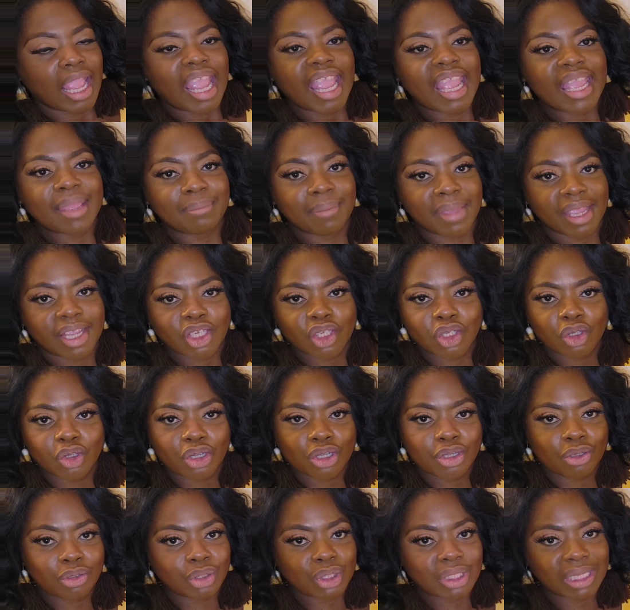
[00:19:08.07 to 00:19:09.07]
And make sure
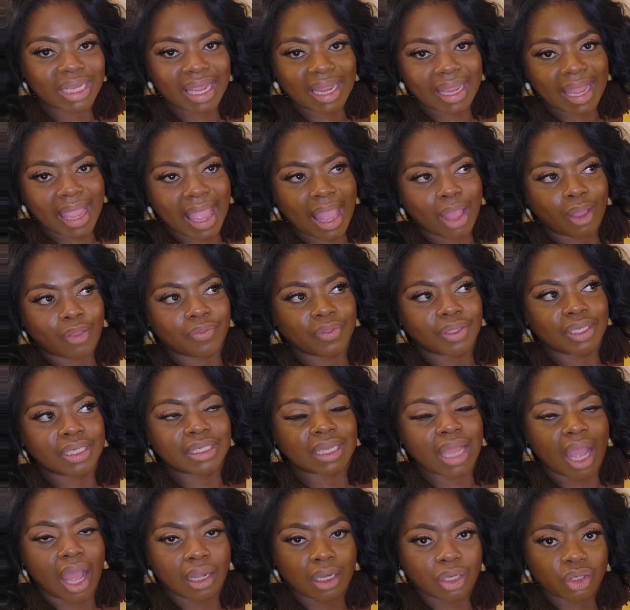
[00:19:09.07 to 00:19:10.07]
you check out the
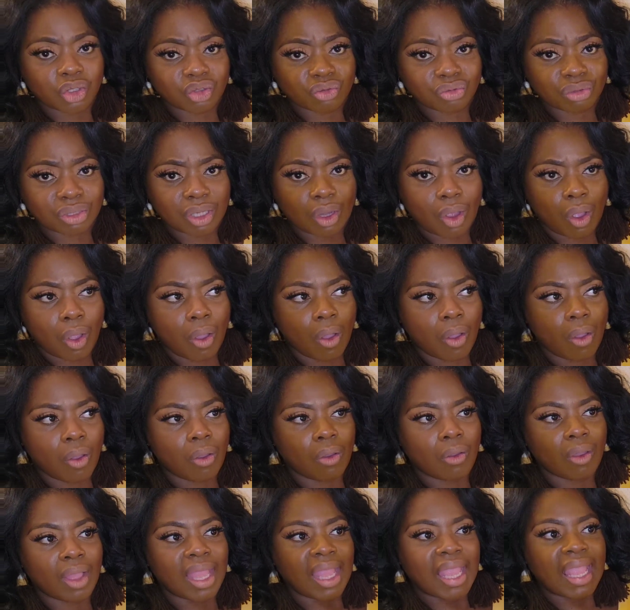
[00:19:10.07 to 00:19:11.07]
Dollar Tree
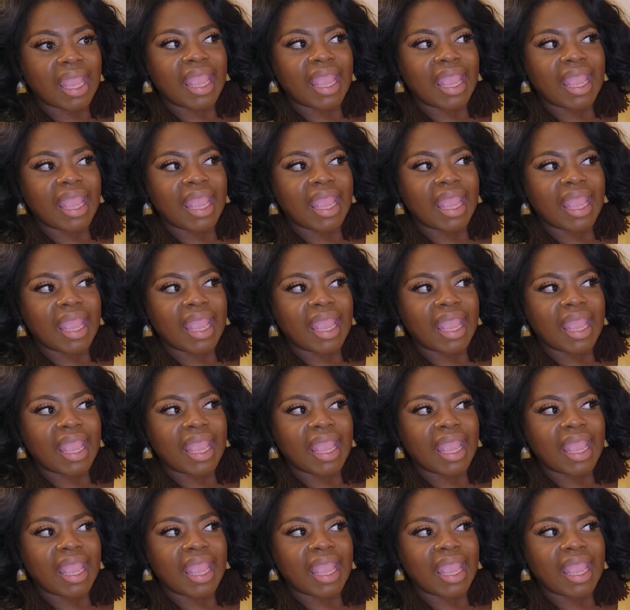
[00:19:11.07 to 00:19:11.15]
haul